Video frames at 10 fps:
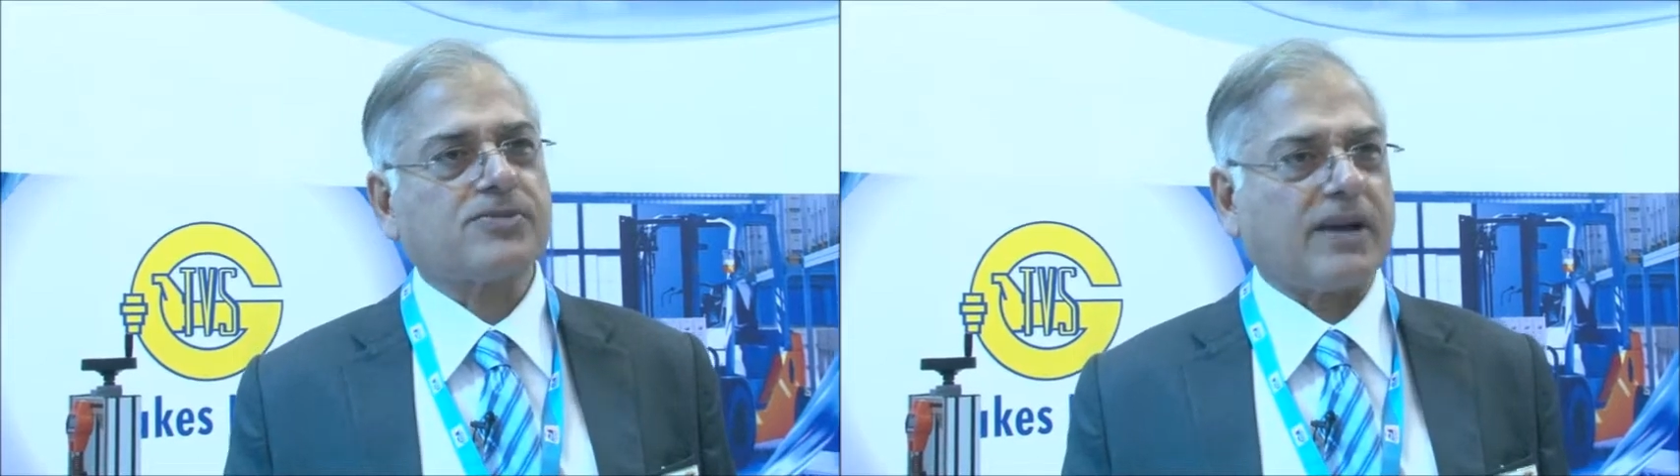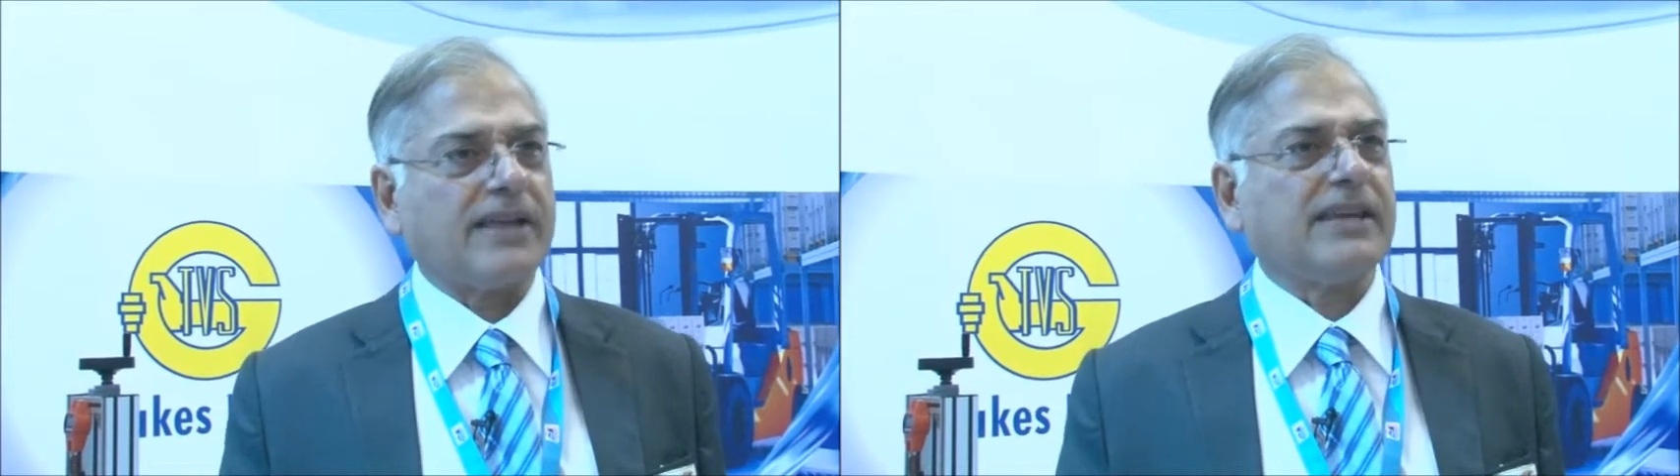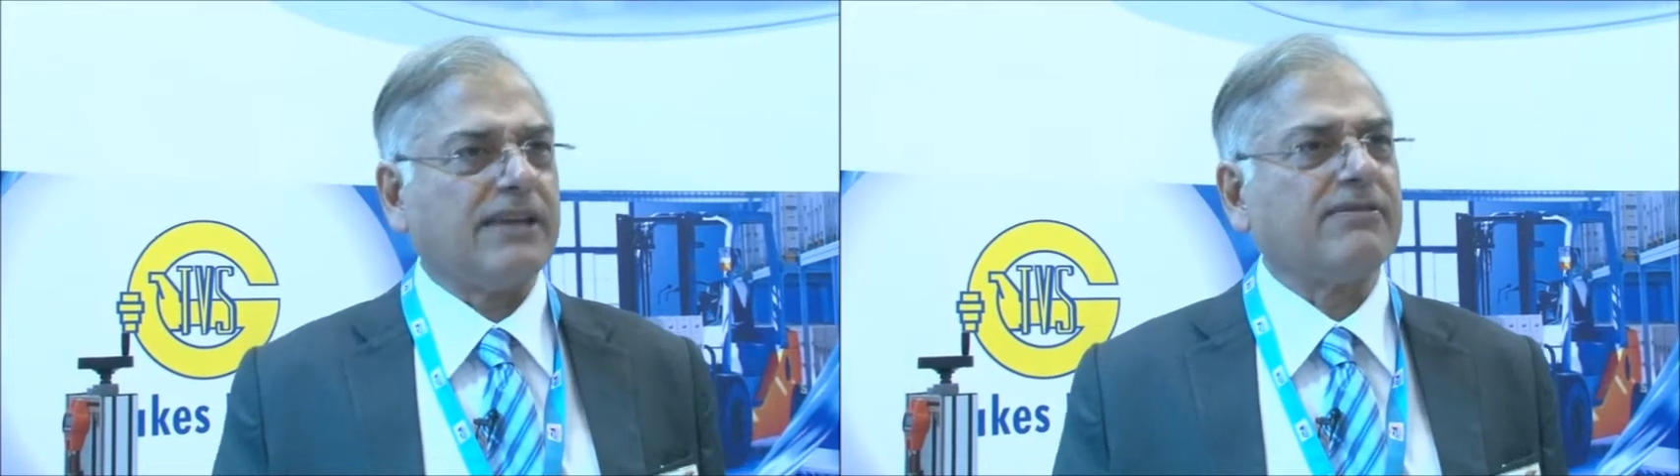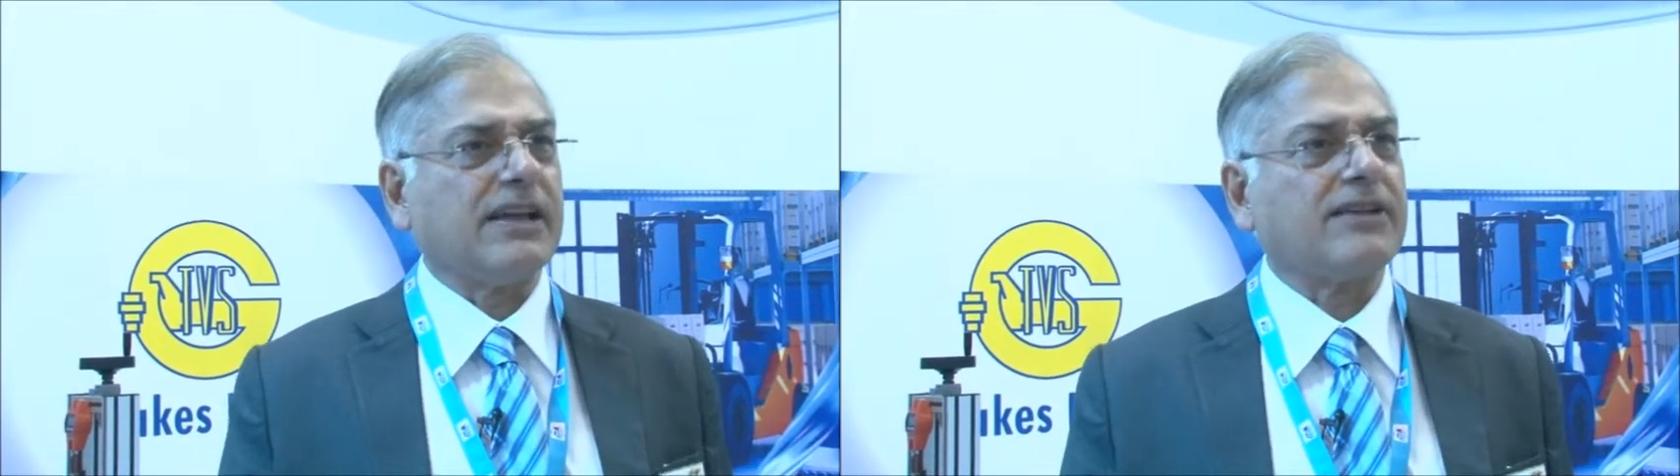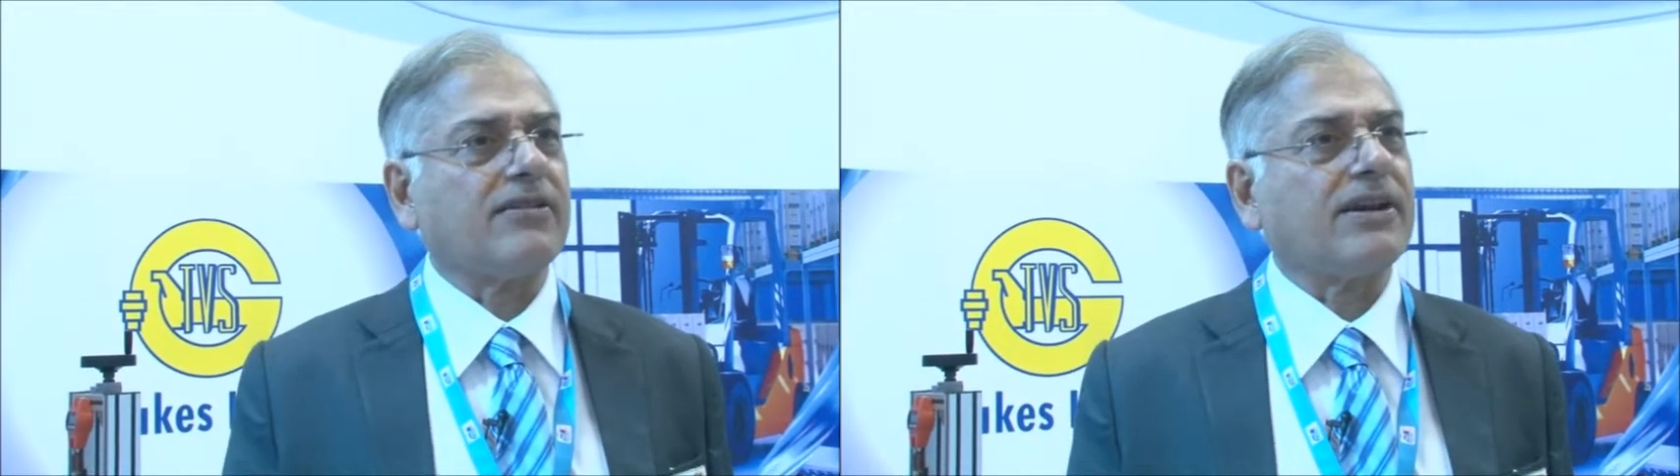but I think even
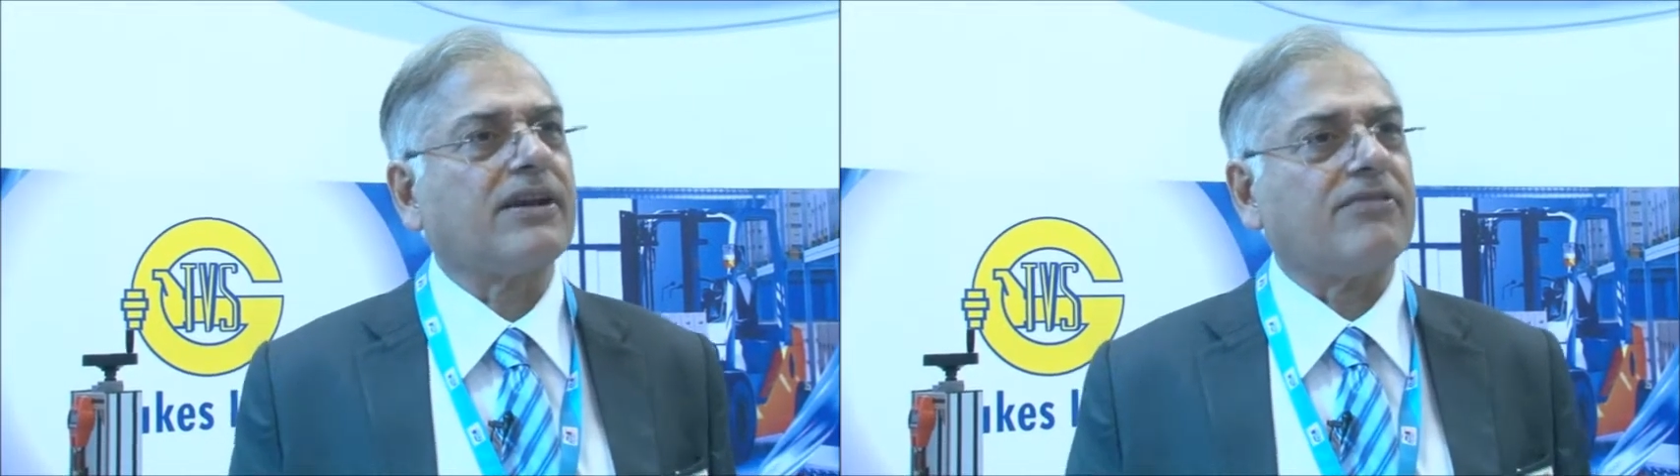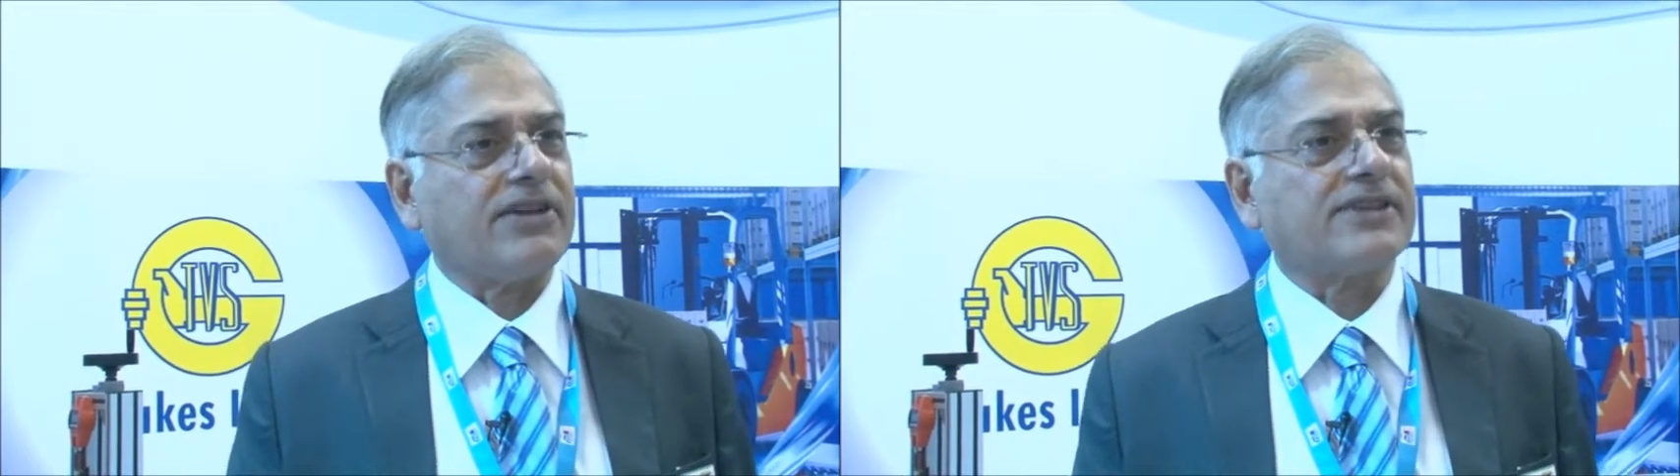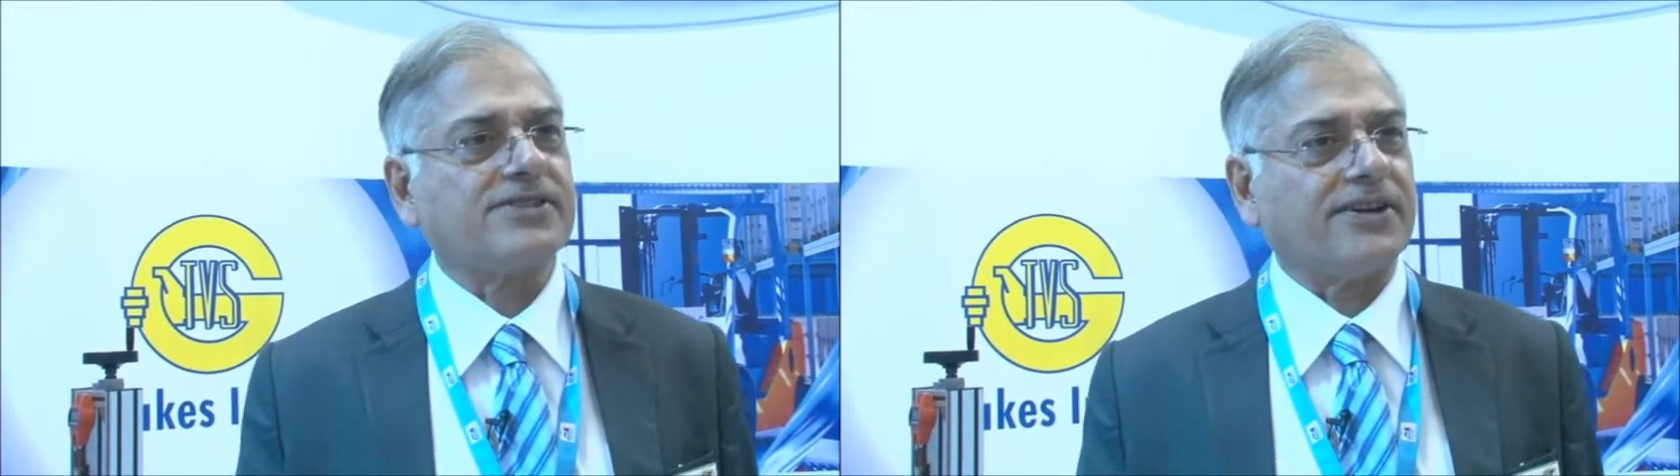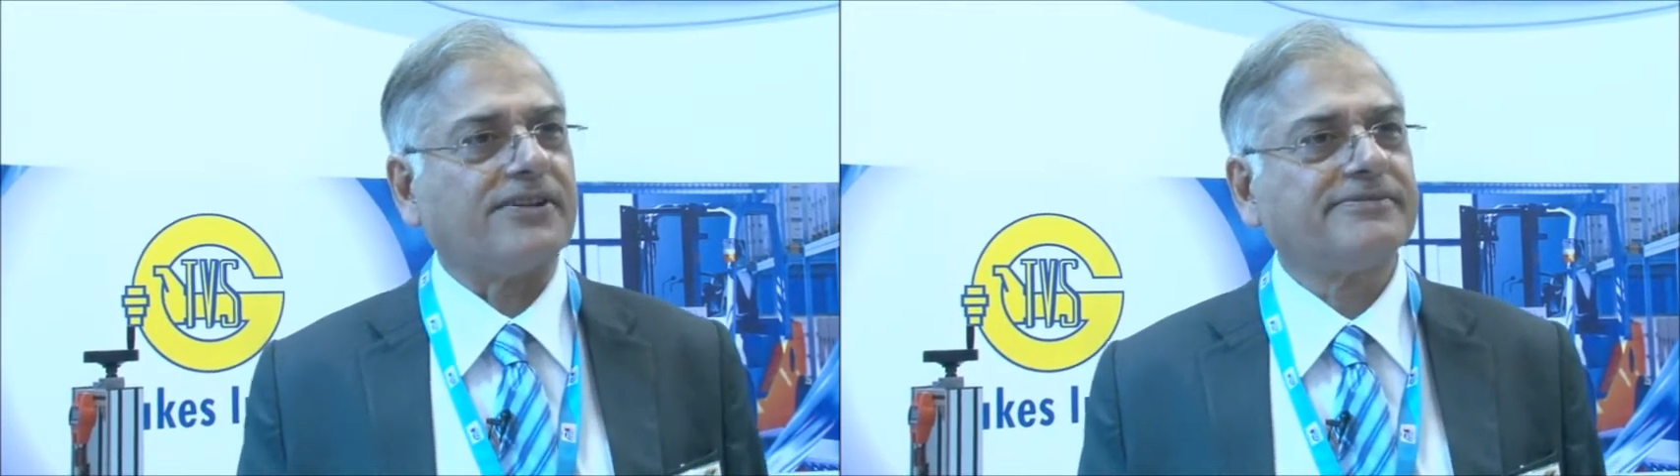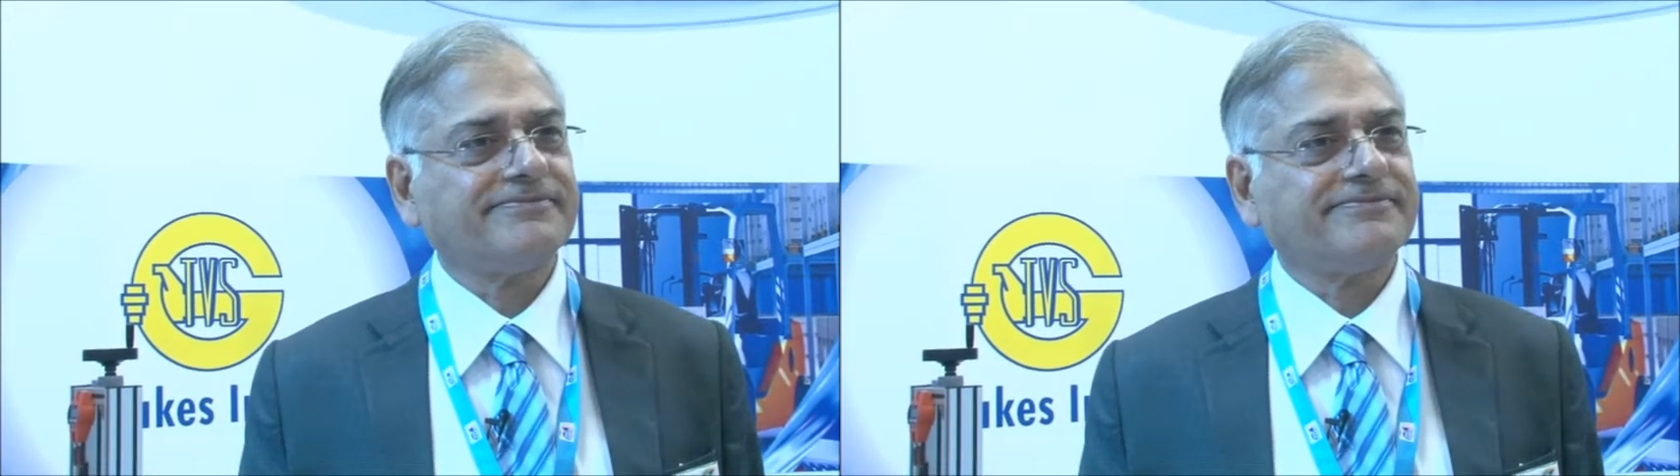that will recover next year.